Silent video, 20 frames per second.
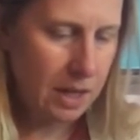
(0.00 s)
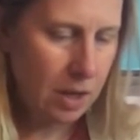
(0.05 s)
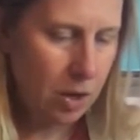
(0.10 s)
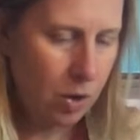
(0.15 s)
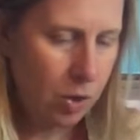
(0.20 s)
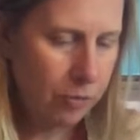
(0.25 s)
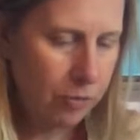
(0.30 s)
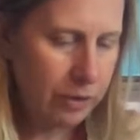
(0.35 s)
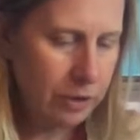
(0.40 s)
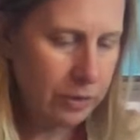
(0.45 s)

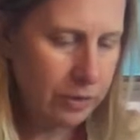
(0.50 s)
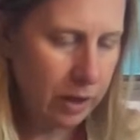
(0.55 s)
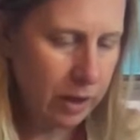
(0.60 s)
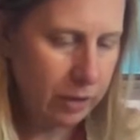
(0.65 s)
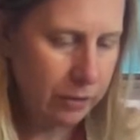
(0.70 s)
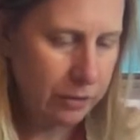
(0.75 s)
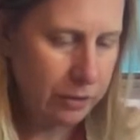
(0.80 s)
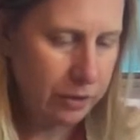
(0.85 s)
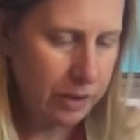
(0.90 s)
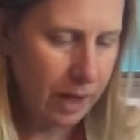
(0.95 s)
Hopefully you've got a
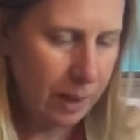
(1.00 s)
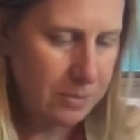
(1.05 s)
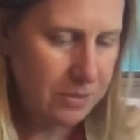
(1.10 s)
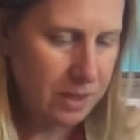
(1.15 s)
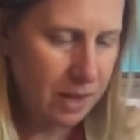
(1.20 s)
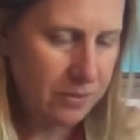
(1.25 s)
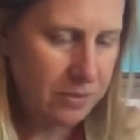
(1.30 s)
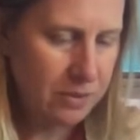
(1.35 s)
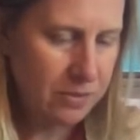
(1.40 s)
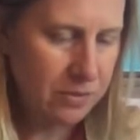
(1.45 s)
few gaps
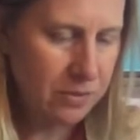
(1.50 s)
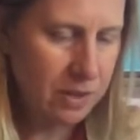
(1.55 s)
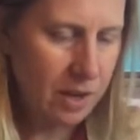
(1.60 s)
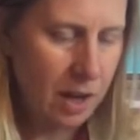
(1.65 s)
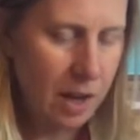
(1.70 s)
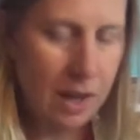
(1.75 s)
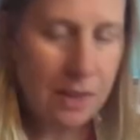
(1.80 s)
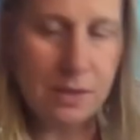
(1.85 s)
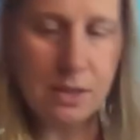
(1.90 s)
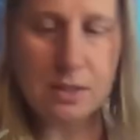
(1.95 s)
left. If
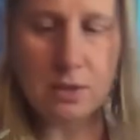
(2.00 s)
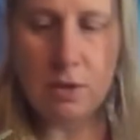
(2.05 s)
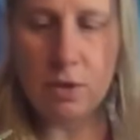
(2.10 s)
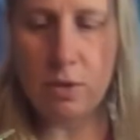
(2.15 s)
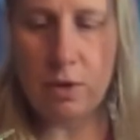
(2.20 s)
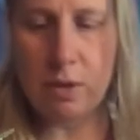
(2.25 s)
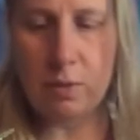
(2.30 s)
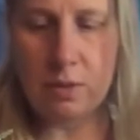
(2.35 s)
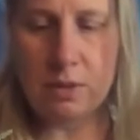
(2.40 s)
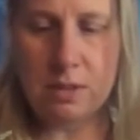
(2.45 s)
not, these are
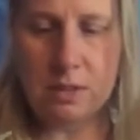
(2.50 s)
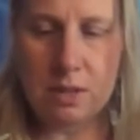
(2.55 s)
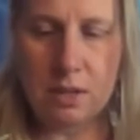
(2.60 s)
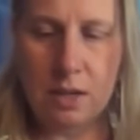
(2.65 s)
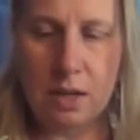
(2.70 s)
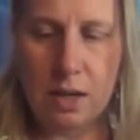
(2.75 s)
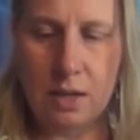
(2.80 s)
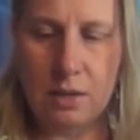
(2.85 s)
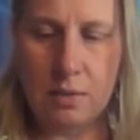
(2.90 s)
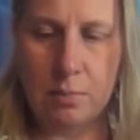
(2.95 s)
great ones to
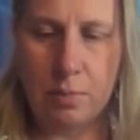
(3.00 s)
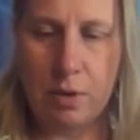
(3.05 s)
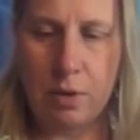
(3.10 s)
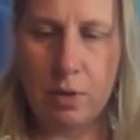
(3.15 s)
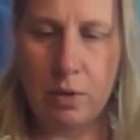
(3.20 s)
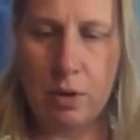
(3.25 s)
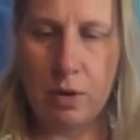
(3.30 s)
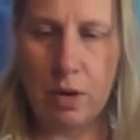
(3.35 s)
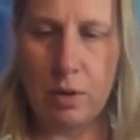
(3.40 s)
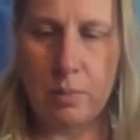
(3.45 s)
kind of
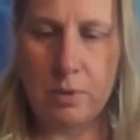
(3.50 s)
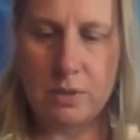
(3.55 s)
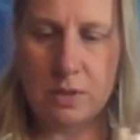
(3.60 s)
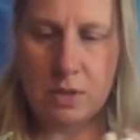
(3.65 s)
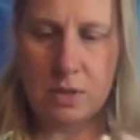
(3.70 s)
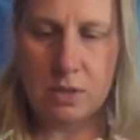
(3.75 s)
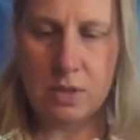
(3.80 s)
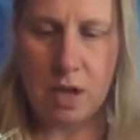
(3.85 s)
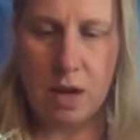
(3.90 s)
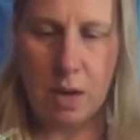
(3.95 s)
poke almost
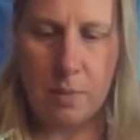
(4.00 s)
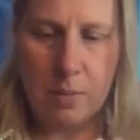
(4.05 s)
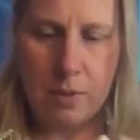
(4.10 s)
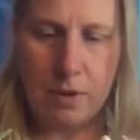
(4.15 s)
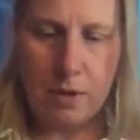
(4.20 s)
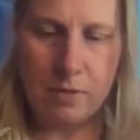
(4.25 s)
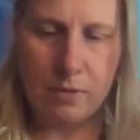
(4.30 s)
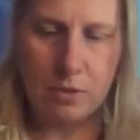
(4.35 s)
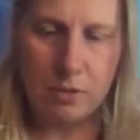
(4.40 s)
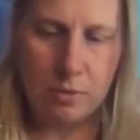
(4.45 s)
on top
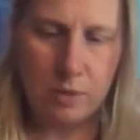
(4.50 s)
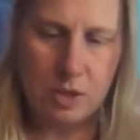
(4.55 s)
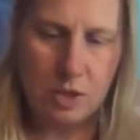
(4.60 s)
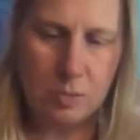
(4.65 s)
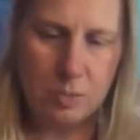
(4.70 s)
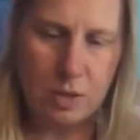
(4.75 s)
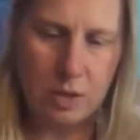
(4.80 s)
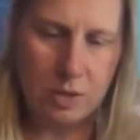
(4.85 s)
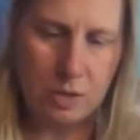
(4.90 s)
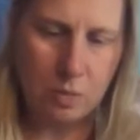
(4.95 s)
of an
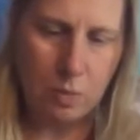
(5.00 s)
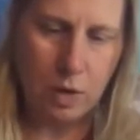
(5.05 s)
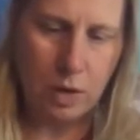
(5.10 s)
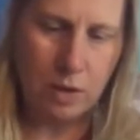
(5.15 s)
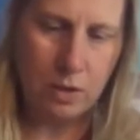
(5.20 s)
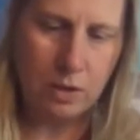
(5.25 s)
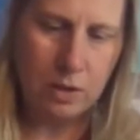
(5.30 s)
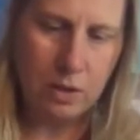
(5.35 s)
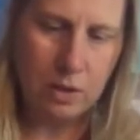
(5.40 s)
arrangement as well.